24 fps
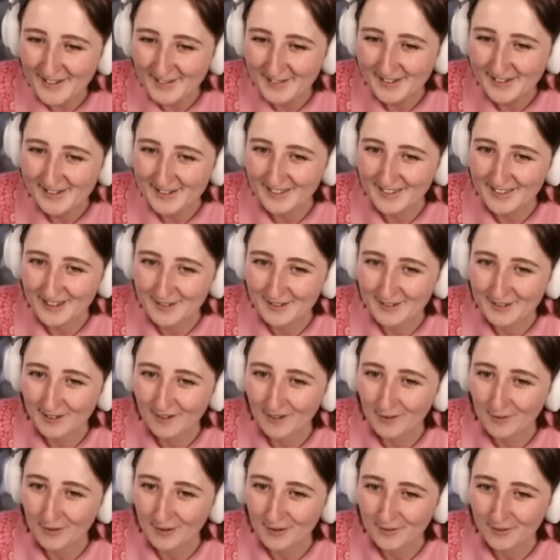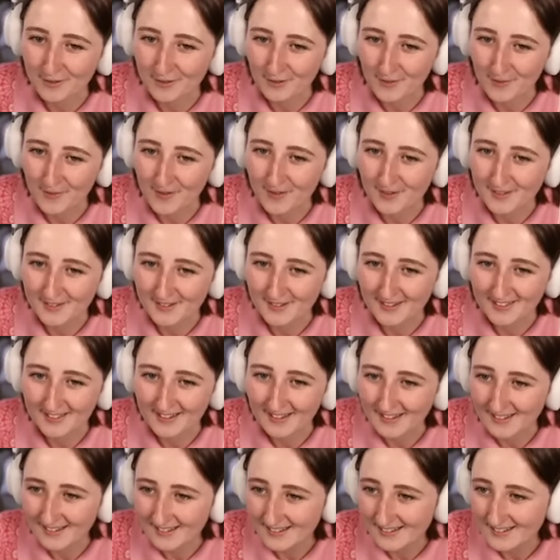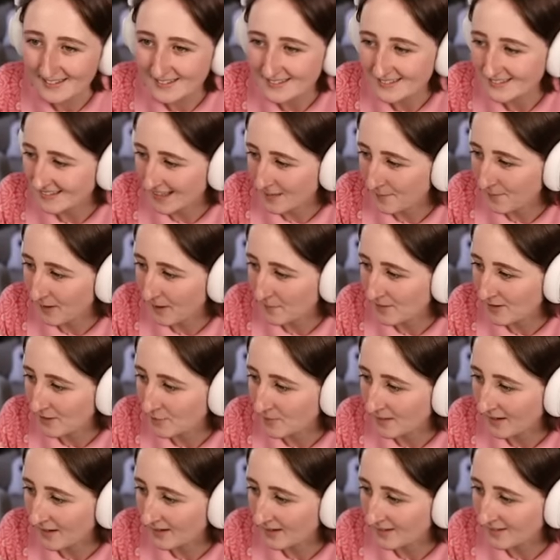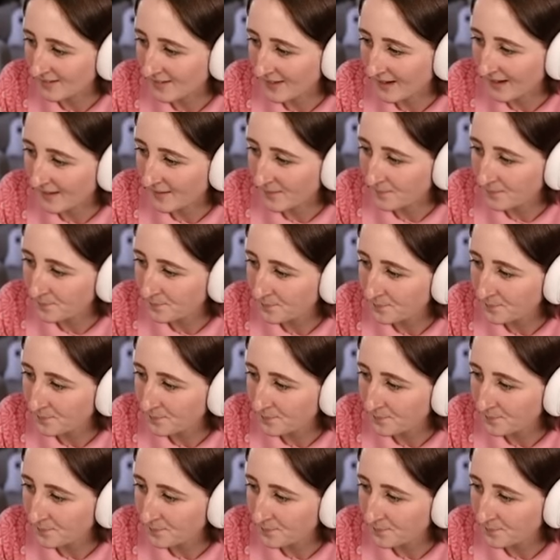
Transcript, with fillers: wish that there was artwork for the walls, I think. That part makes me kind of sad.